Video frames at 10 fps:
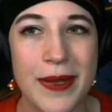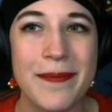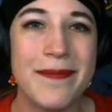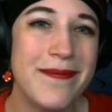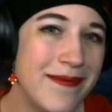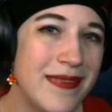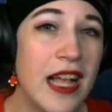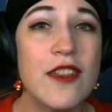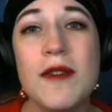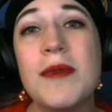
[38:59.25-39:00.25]
but
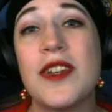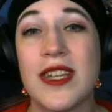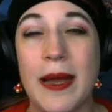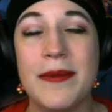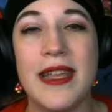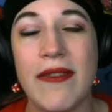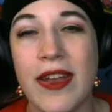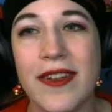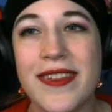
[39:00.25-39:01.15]
not too much time saved here.